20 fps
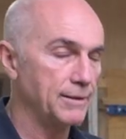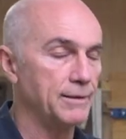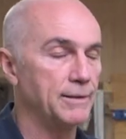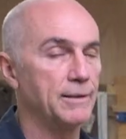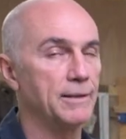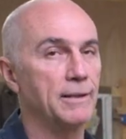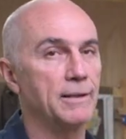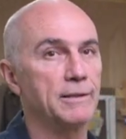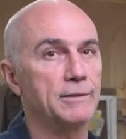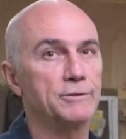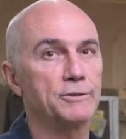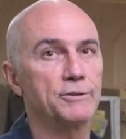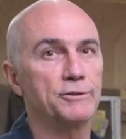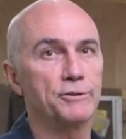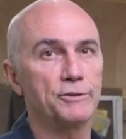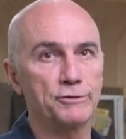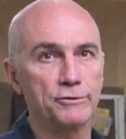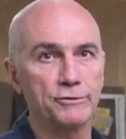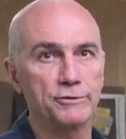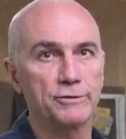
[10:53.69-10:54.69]
uh, just
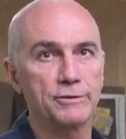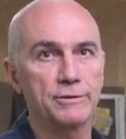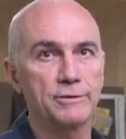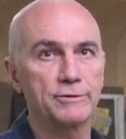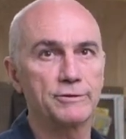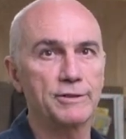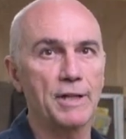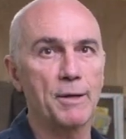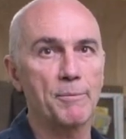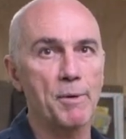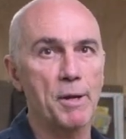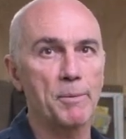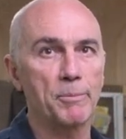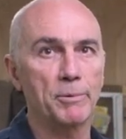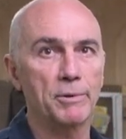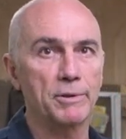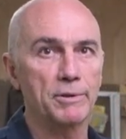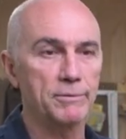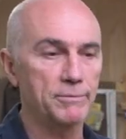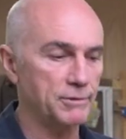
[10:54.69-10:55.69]
use
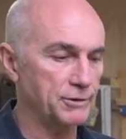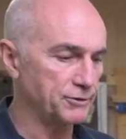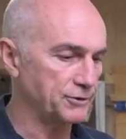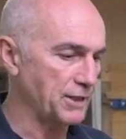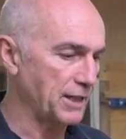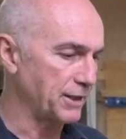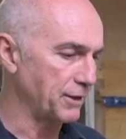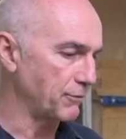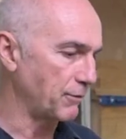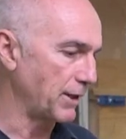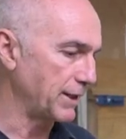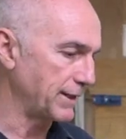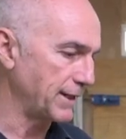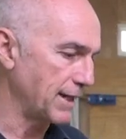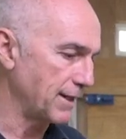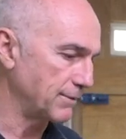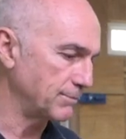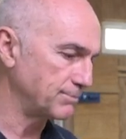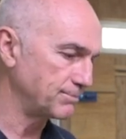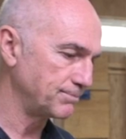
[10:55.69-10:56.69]
sandpaper to sand it right down.